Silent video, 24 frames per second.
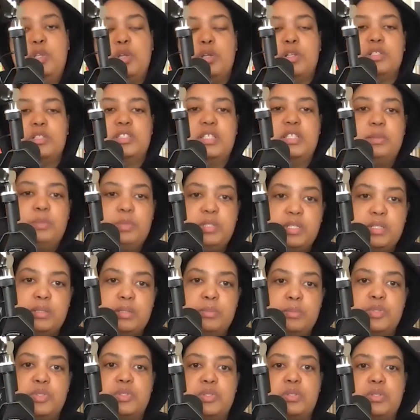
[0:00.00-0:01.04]
your
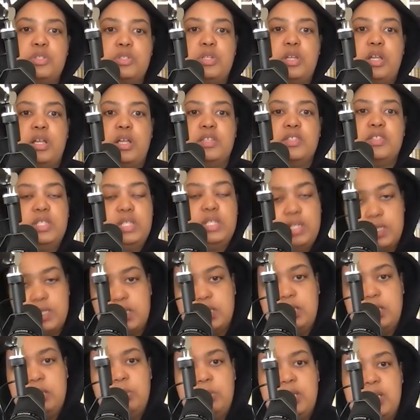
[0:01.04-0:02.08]
symptoms
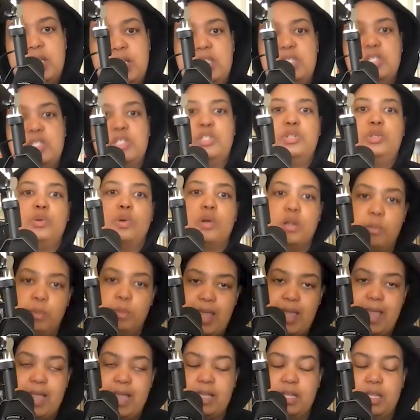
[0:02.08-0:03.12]
seriously because you are
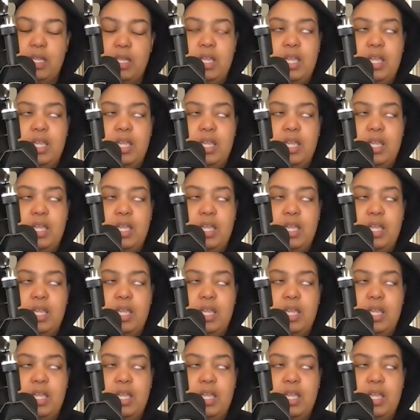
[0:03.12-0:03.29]
Black.